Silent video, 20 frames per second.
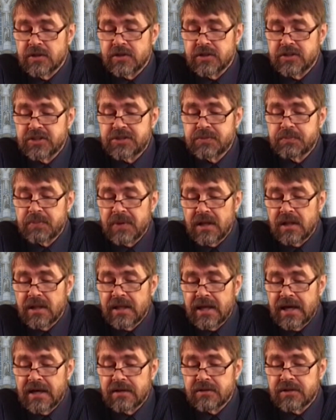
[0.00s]
to
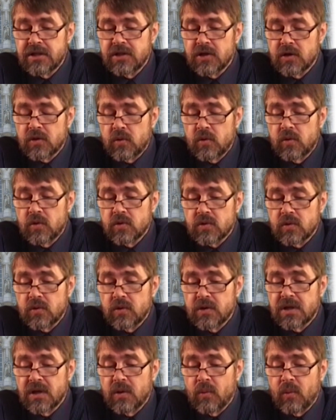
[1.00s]
spell out in the court
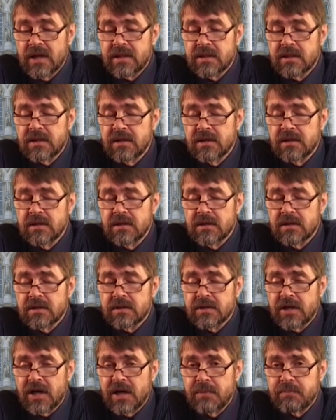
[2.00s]
order what
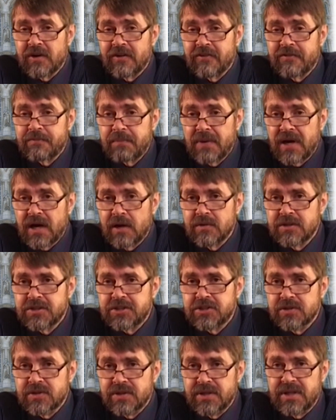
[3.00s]
type of
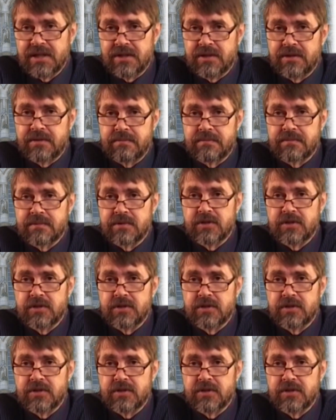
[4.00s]
powers you need.